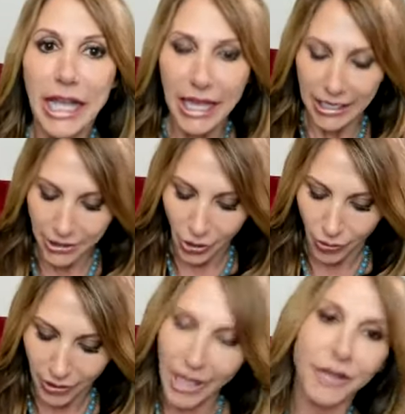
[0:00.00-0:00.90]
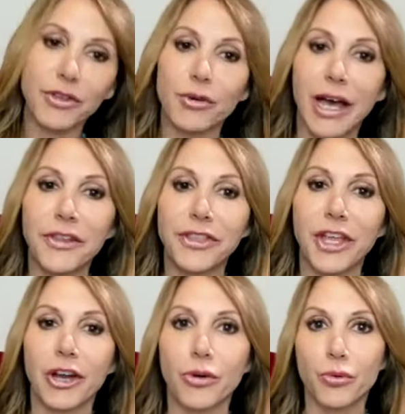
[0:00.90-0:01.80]
And I know a lot of you out
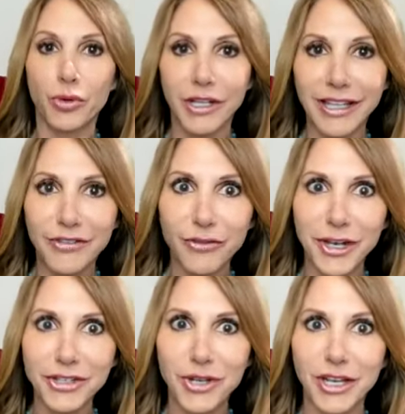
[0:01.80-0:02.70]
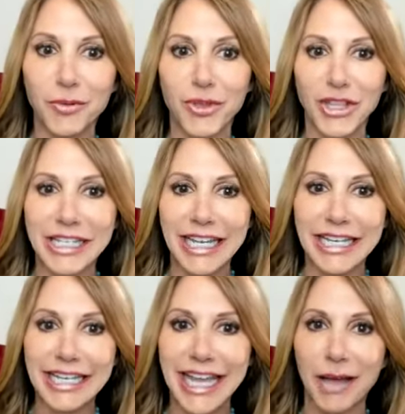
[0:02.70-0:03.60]
there are really frustrated with the
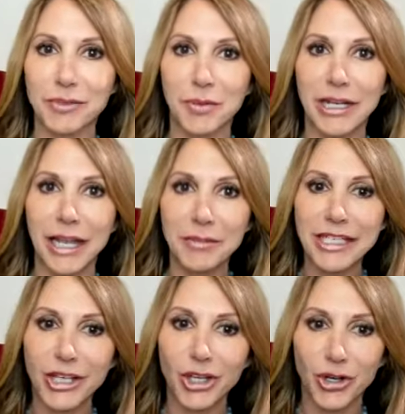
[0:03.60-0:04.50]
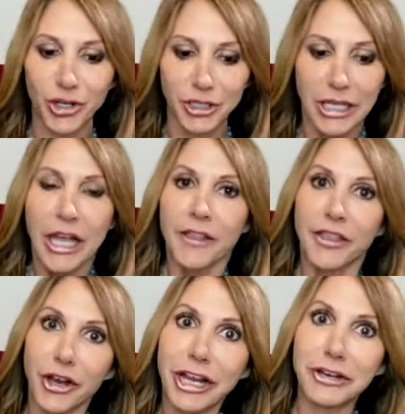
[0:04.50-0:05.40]
dating apps, but let me tell you girls,
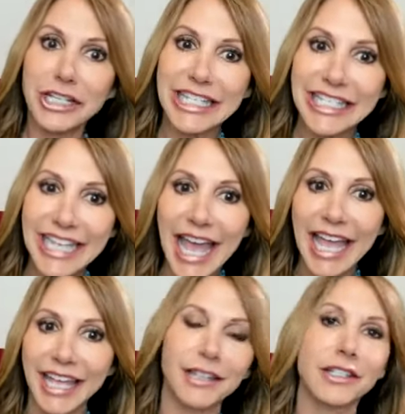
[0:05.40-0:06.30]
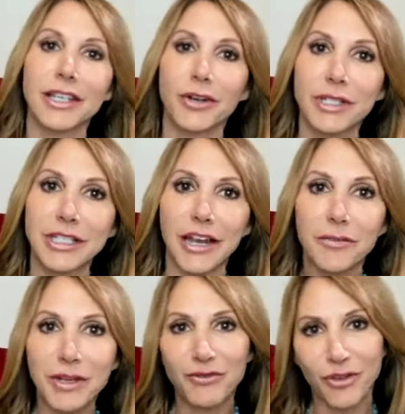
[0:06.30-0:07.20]
they're here to stay. And so instead of
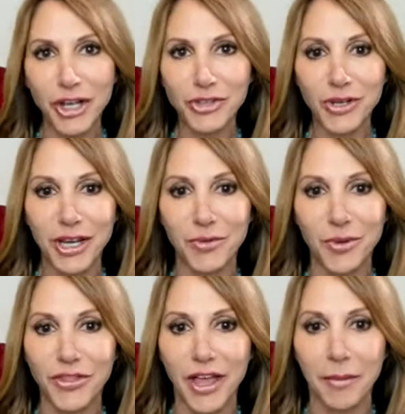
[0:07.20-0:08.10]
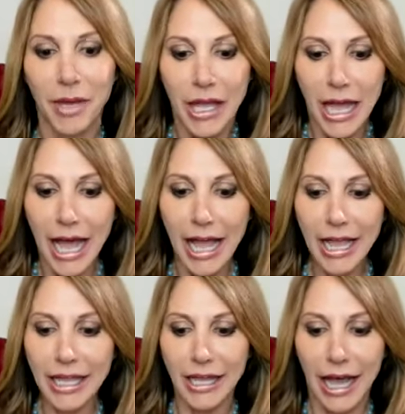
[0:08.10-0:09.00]
being frustrated with them,
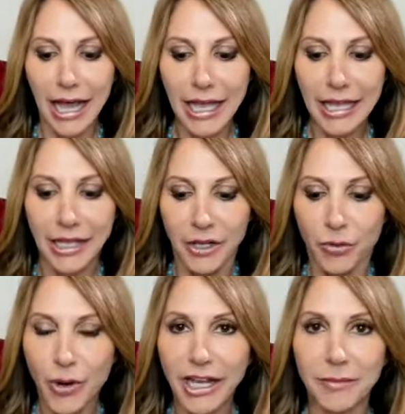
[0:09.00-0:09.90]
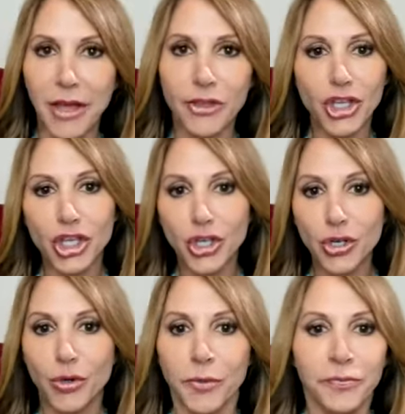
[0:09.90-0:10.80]
I, I recommend that
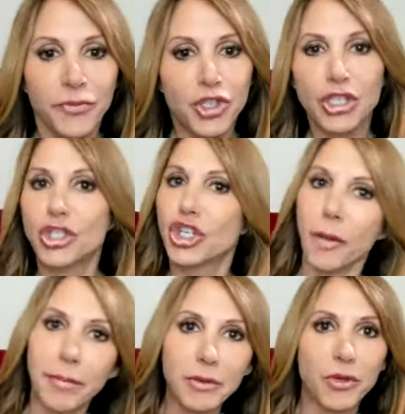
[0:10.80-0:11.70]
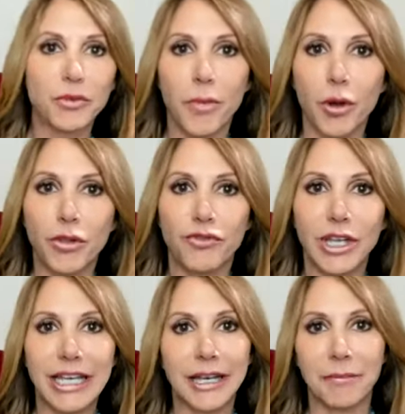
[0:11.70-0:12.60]
you just jump in with both
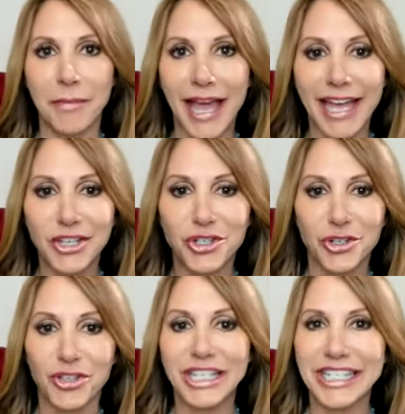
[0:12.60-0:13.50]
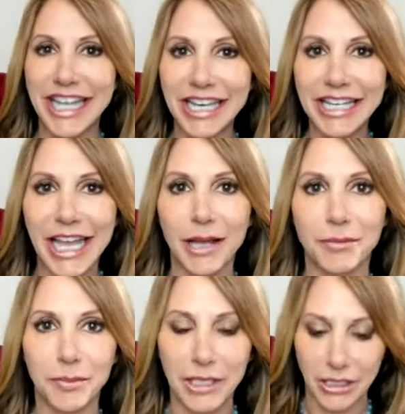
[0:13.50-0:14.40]
feet and master these dating apps,
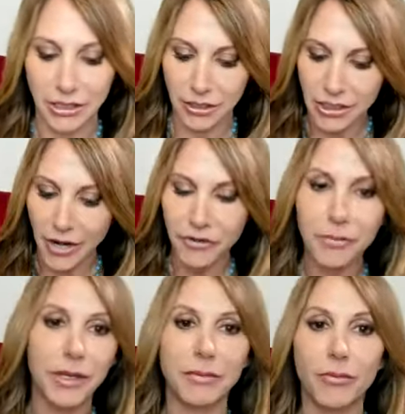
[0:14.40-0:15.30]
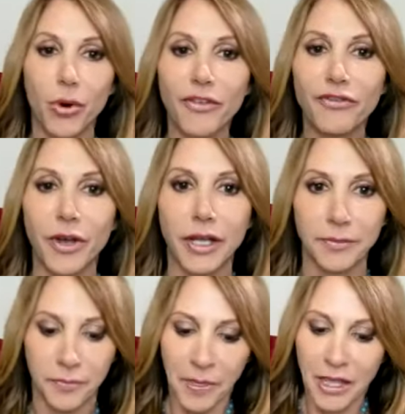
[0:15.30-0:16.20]
because it's never been more
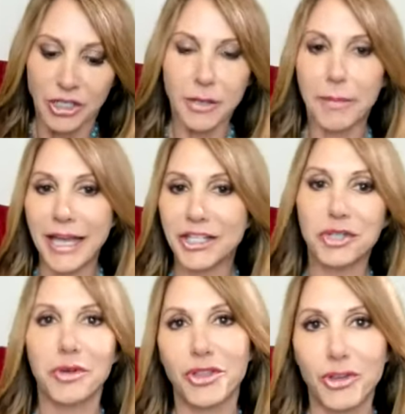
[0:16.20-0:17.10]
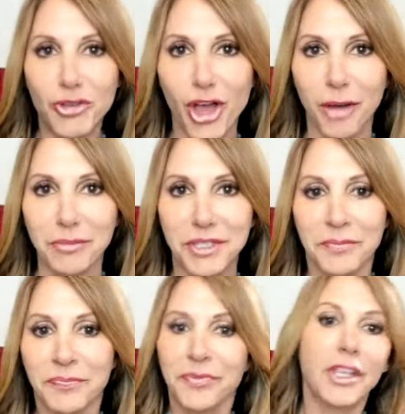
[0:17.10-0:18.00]
fun to banter with your thumbs.
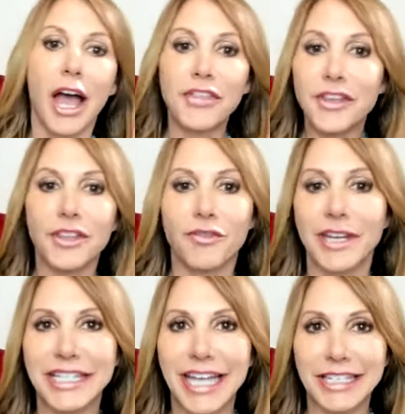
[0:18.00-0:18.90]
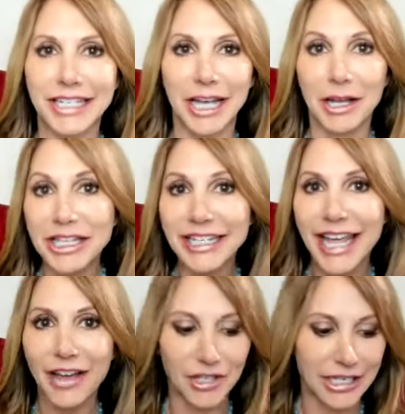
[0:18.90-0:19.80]
So I think they're fantastic. I didn't
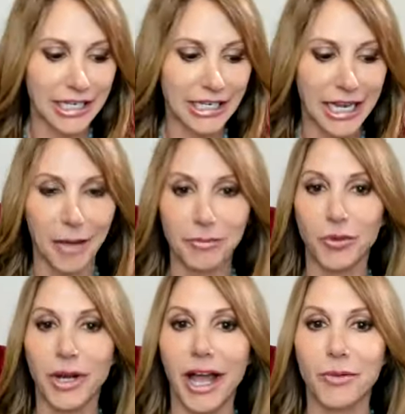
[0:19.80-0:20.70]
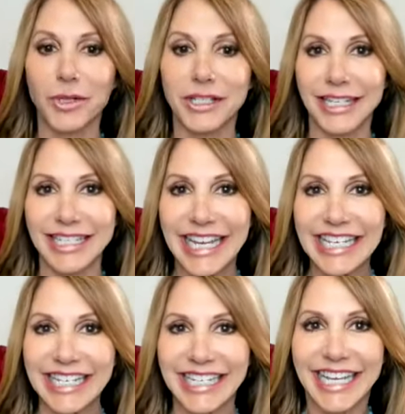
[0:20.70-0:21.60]
have the dating apps when I was
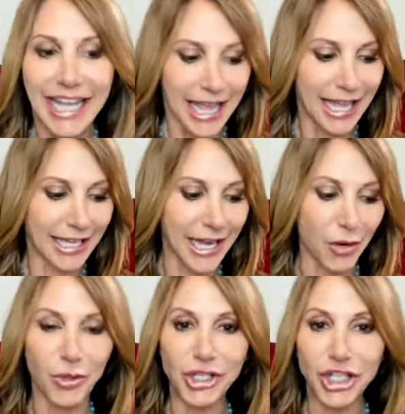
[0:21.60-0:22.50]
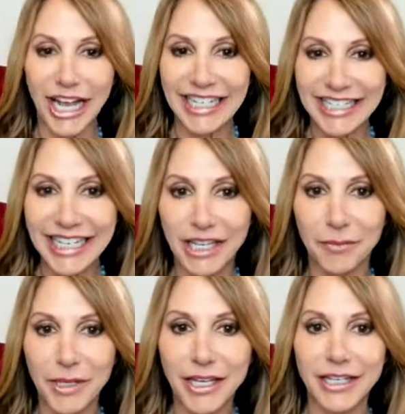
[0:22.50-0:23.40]
dating, and I wish I did,
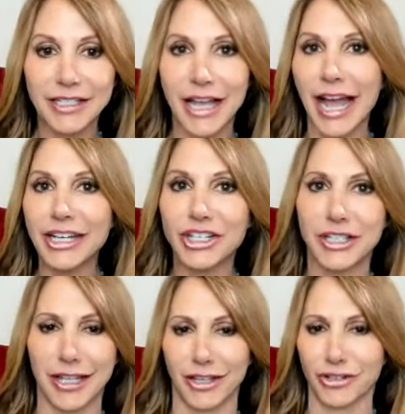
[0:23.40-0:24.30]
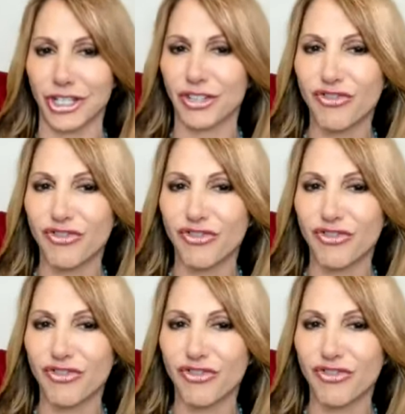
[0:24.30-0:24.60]
because I I just think they're just